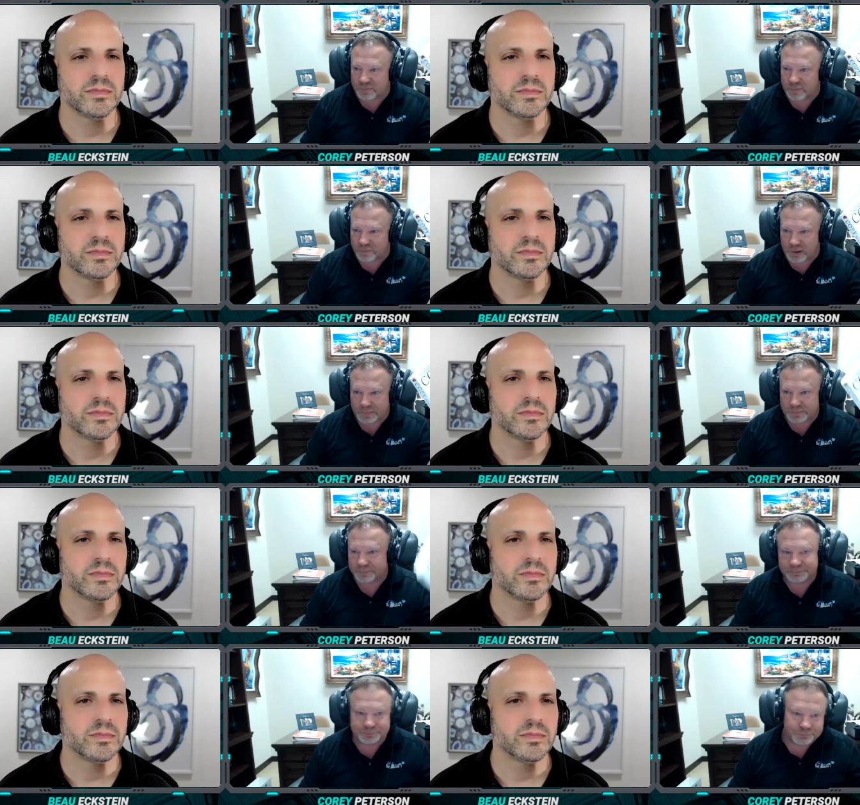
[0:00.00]
Speaker 1: for free.
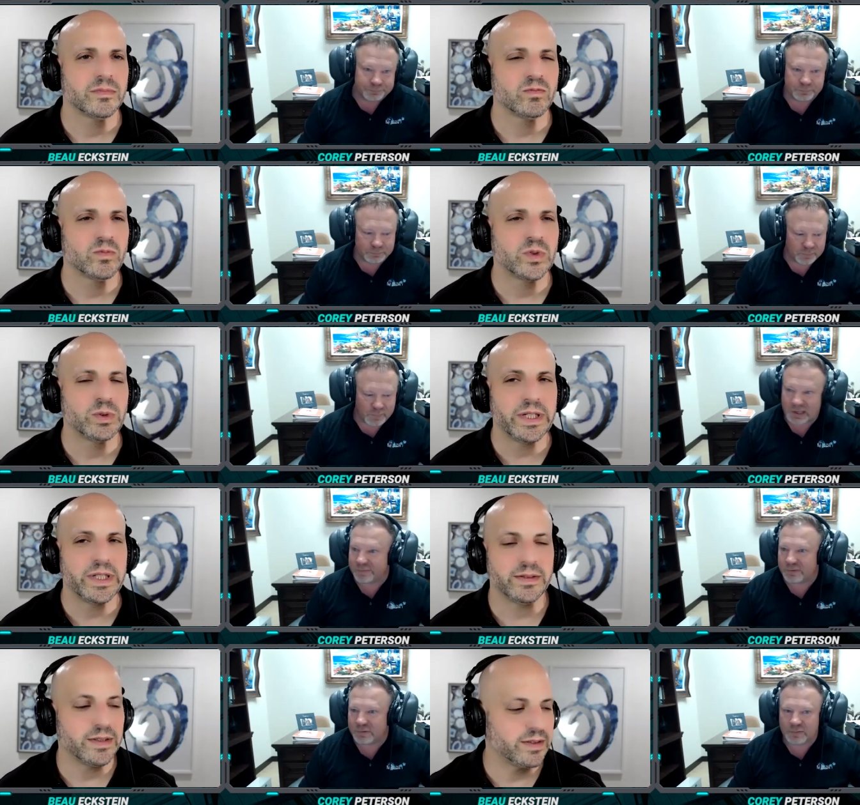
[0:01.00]
Sweet My
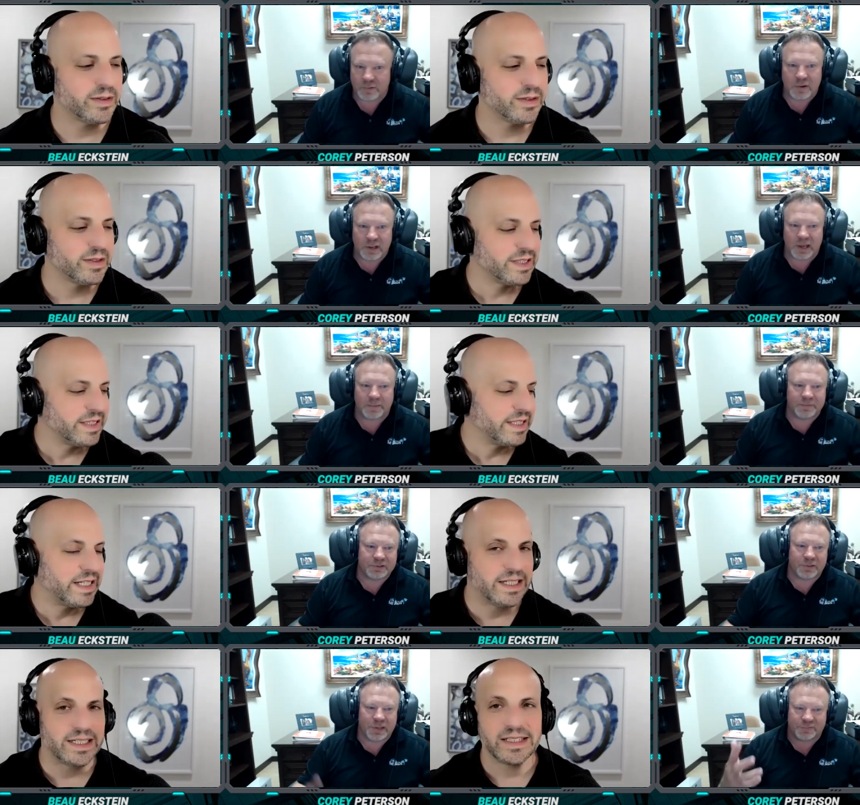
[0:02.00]
gift. Yeah.
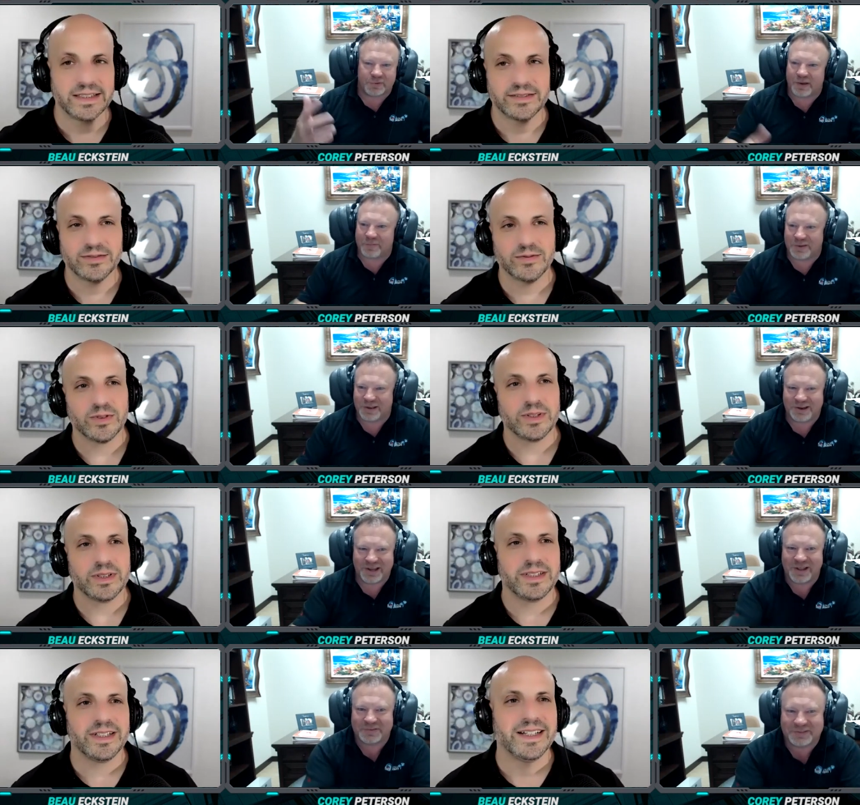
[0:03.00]
So thanks for having me on.
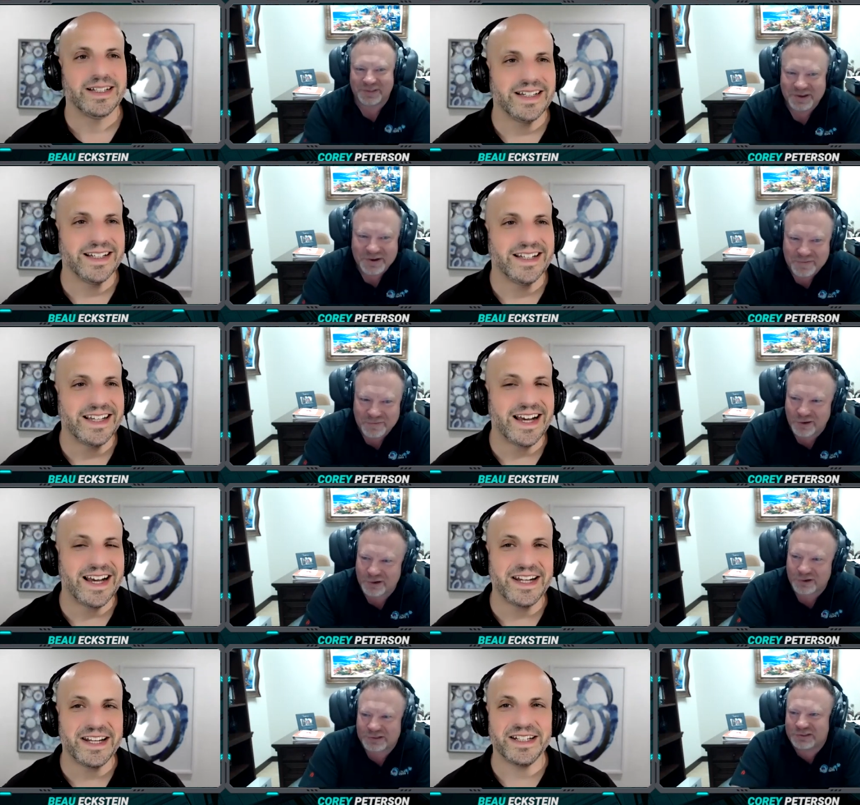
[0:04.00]
Yeah, that's yeah. I
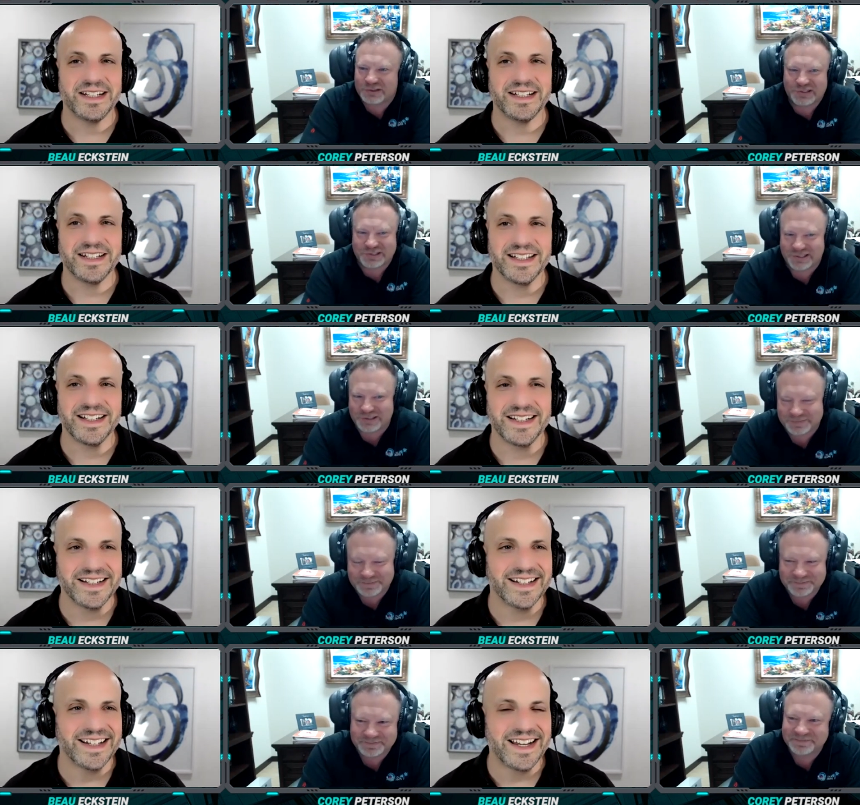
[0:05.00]
didn't, listeners listening.
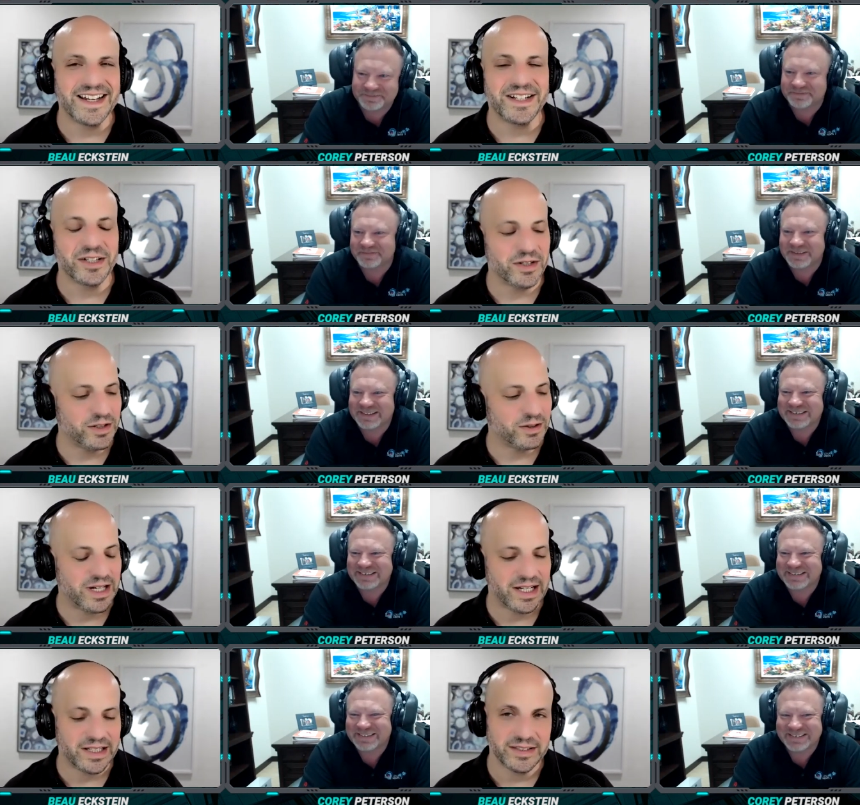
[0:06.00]
I
Speaker 2: didn't go to
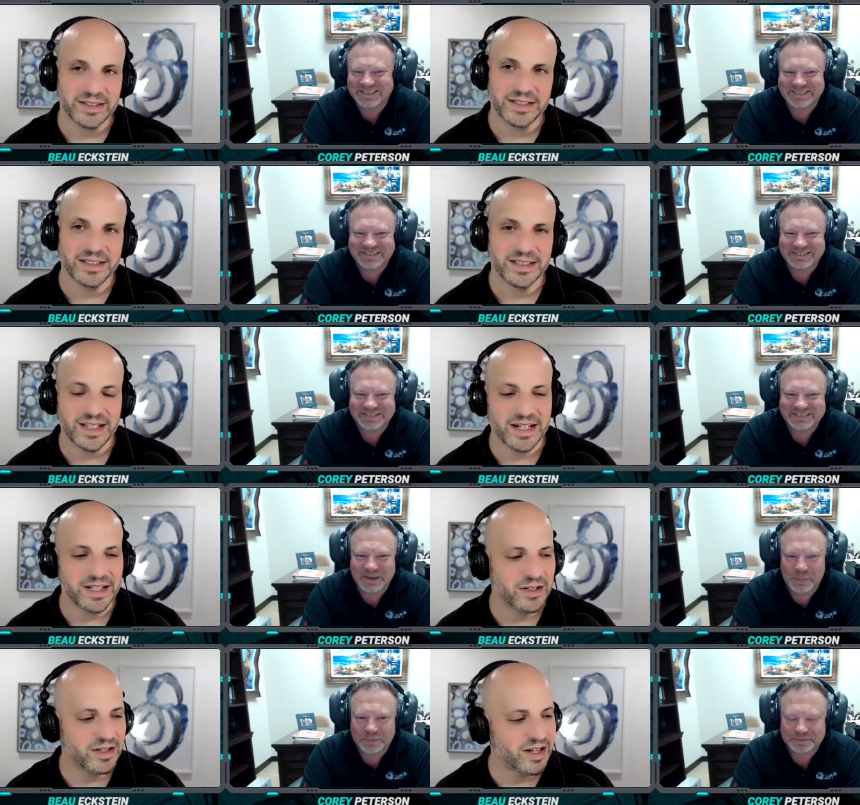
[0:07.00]
uh, I didn't
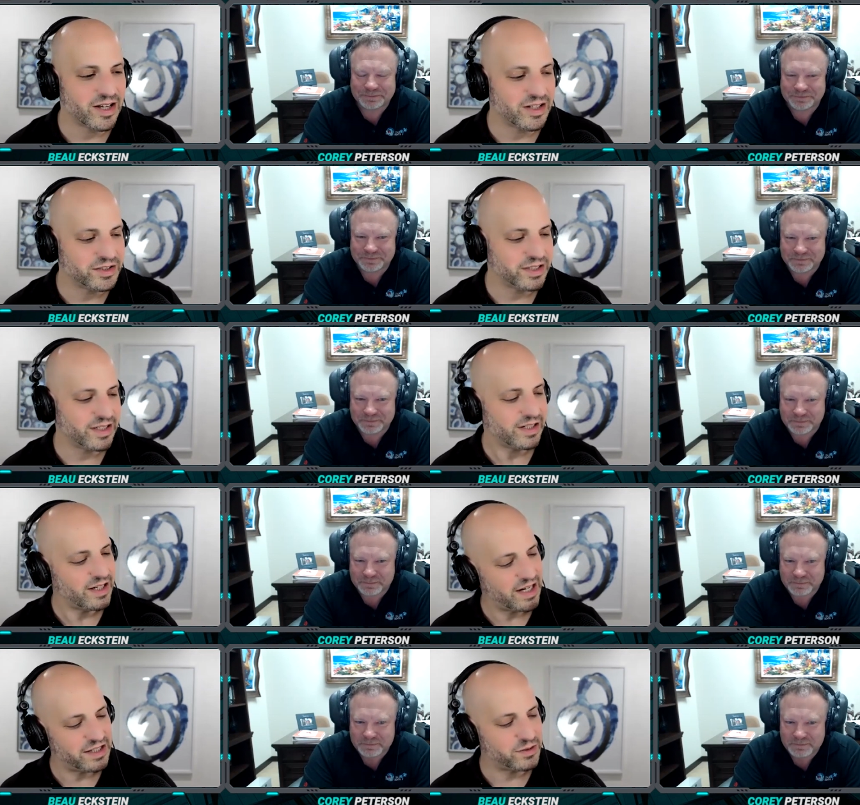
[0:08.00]
go to college either.
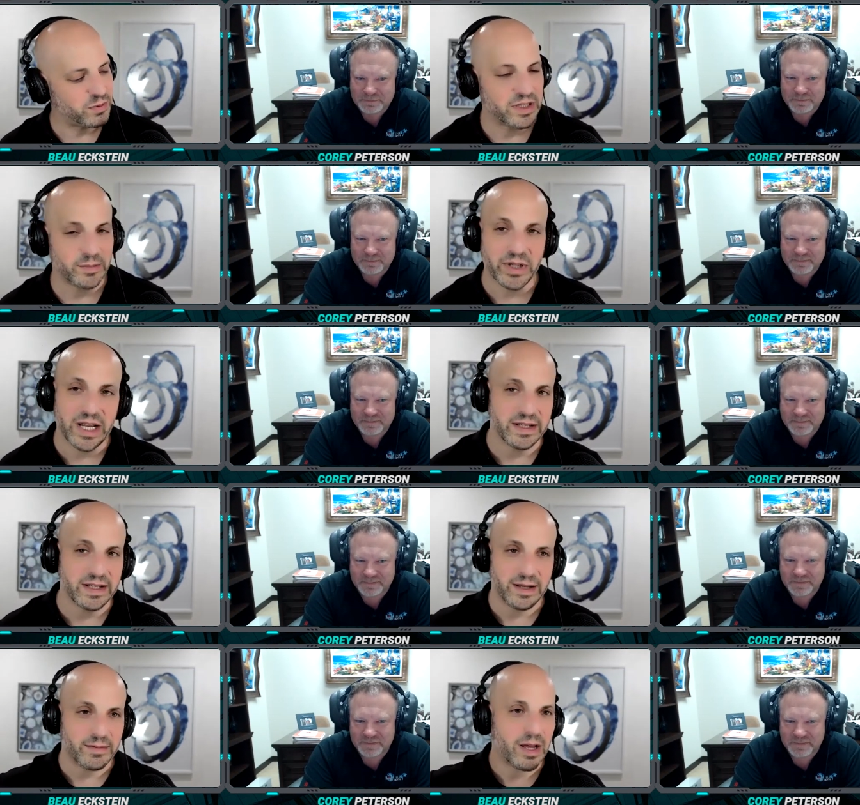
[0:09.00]
I just was, but I
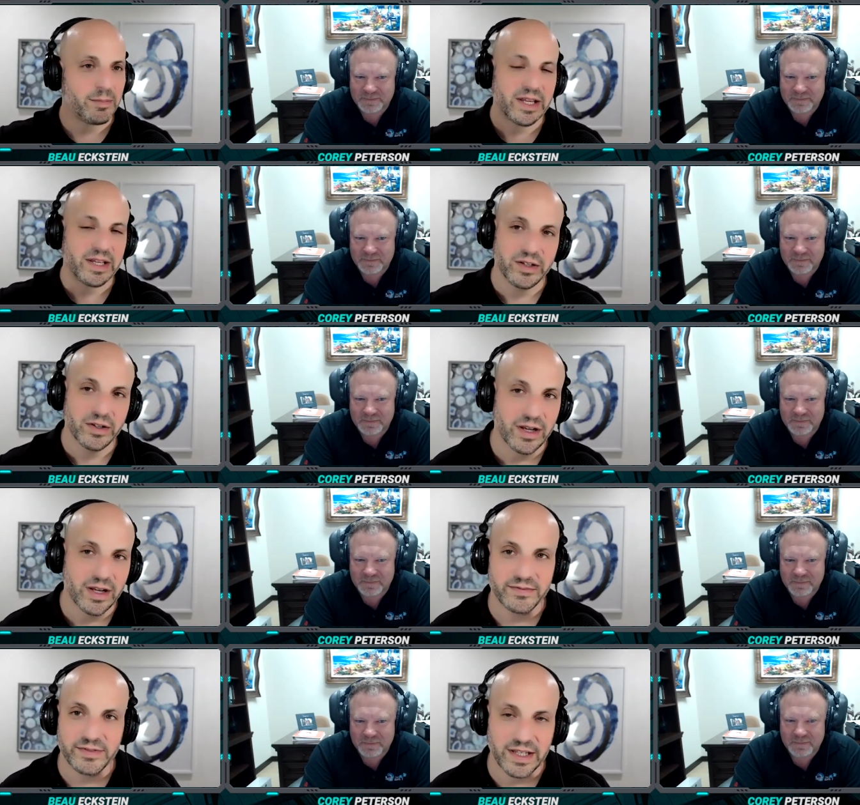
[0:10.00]
I'm, I'm like you.
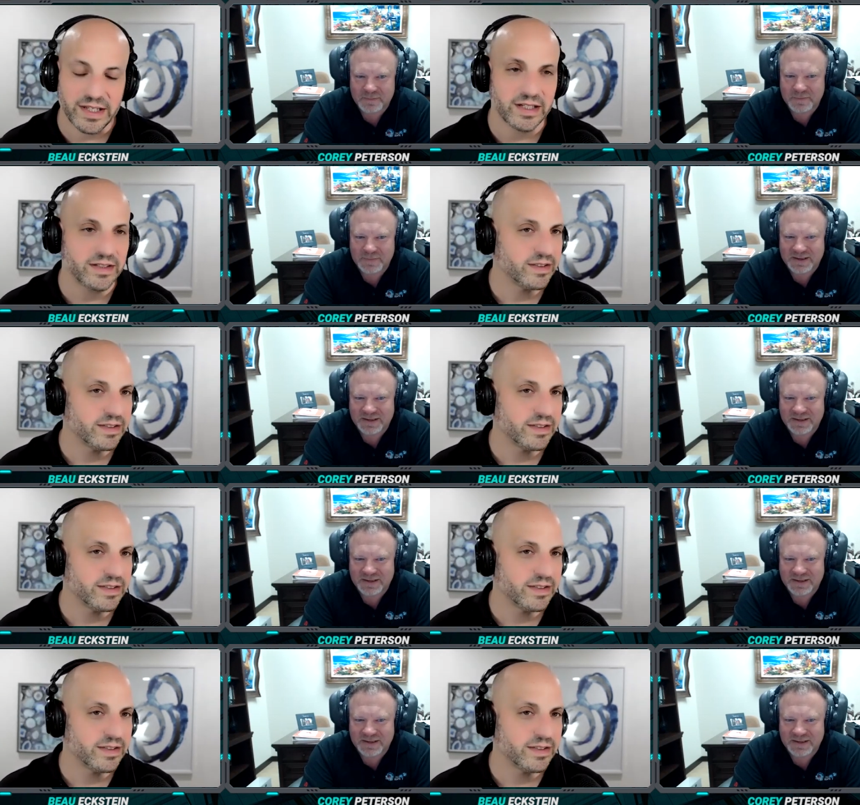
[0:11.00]
I've taken